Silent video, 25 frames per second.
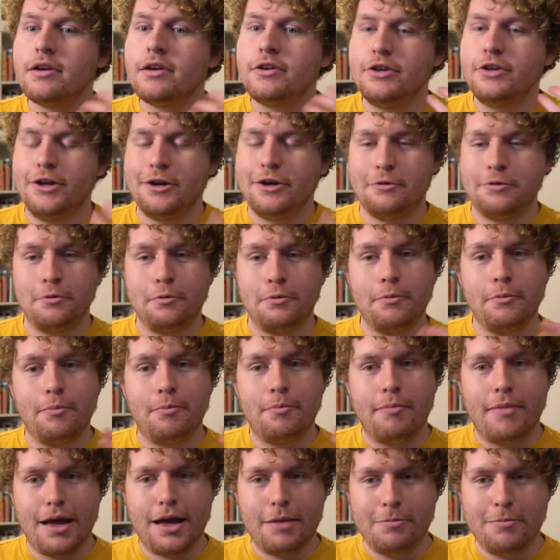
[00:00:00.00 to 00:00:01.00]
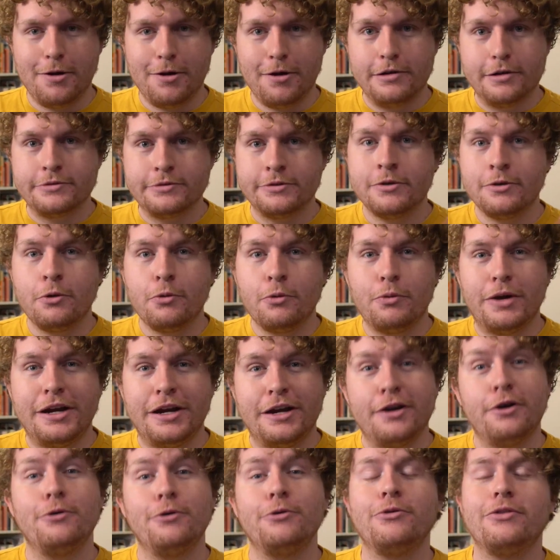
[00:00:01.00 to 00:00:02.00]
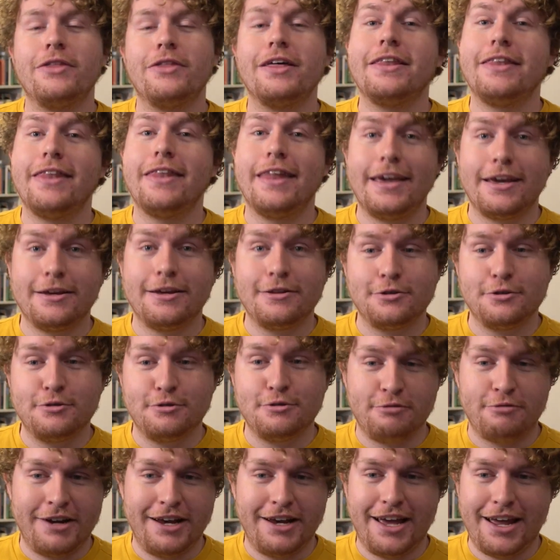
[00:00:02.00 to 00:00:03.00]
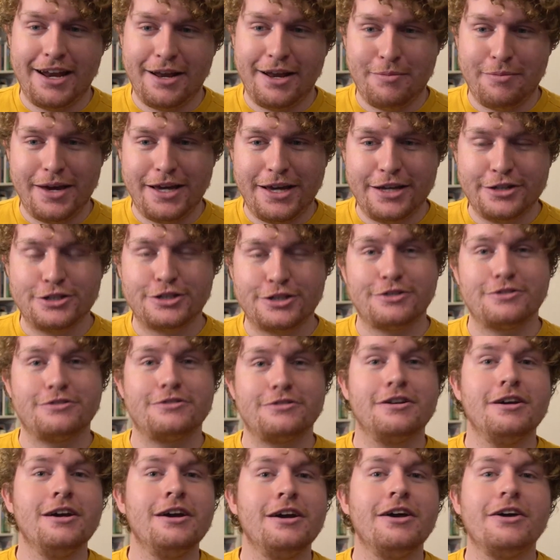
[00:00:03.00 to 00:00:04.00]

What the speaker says: You know, MAPPA, we know that they can do great animation.